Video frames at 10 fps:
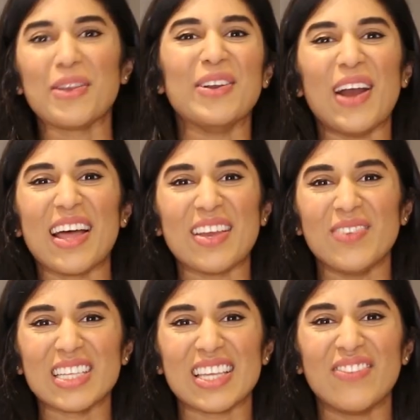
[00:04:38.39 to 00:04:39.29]
You know how that
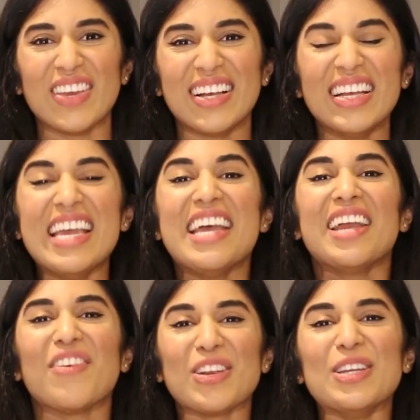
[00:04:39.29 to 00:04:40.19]
makes me feel.
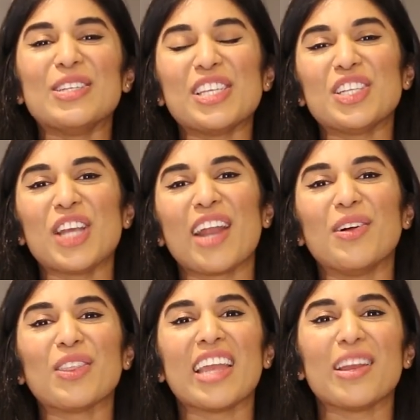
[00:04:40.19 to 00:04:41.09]
If you're new to the
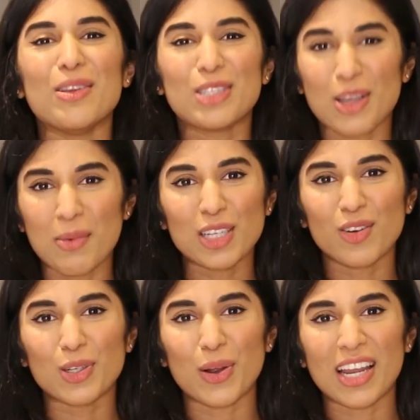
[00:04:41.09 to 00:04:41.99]
channel, thank you so much
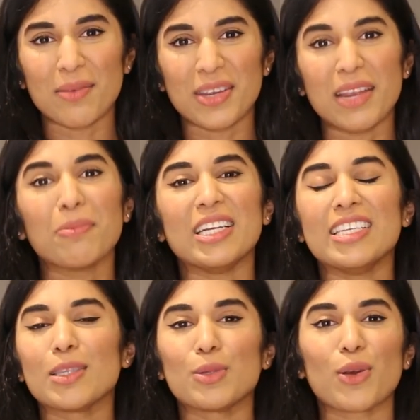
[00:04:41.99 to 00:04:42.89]
for joining me.
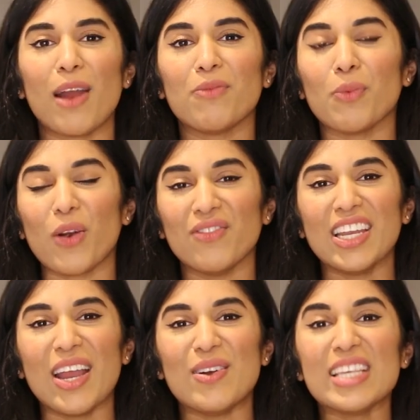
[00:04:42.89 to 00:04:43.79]
Please subscribe for more
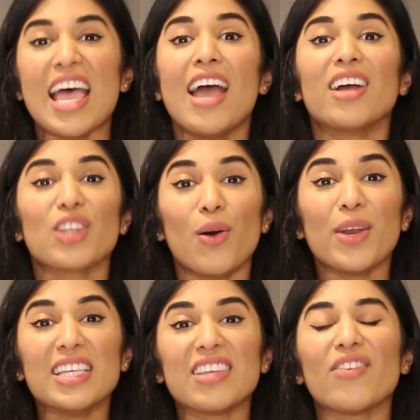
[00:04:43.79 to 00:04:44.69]
videos. As
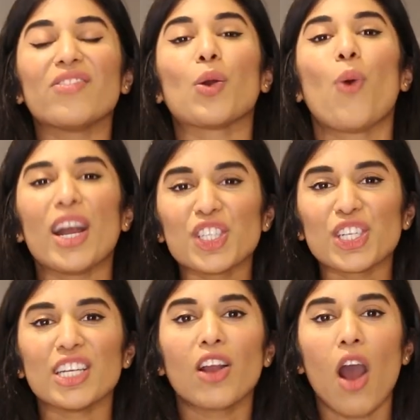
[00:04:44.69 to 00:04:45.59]
always, if you have a
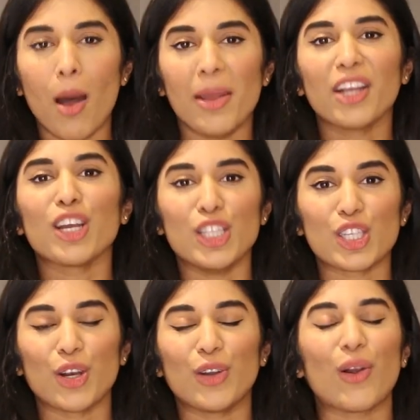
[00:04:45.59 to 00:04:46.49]
question, comment,
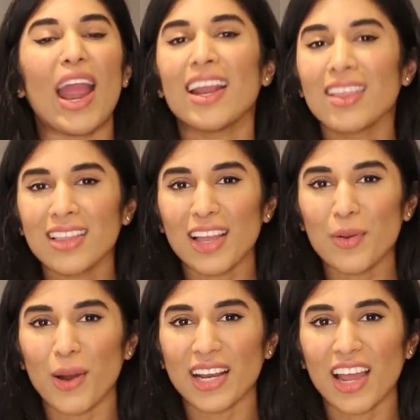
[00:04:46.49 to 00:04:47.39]
concern, or anything that
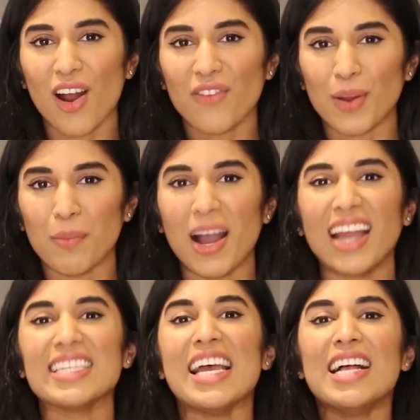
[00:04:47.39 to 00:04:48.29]
you want to get off your
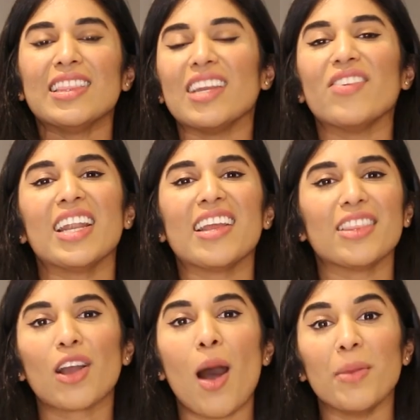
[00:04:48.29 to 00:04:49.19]
mind, leave it
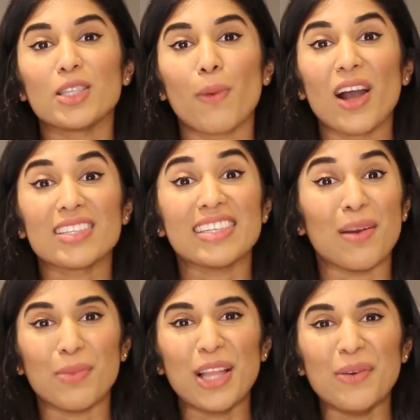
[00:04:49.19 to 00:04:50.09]
in the comments box
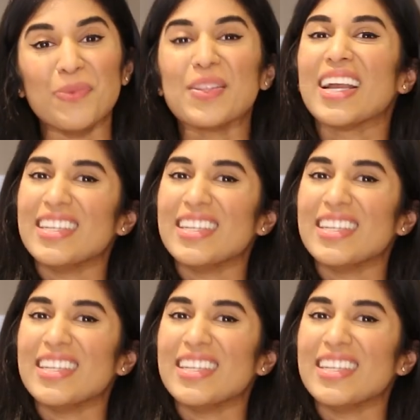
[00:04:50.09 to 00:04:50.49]
down below.